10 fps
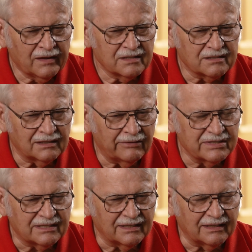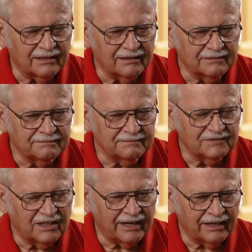So that was kind of
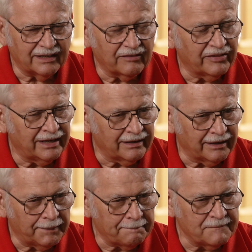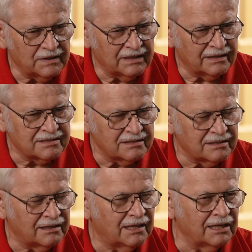the highlight of that night. Then as the
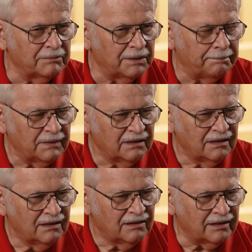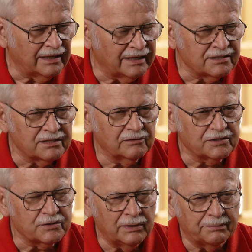sun came up, they had us do a
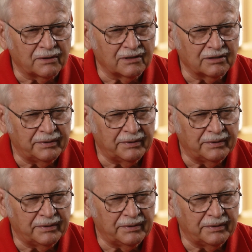sweep around the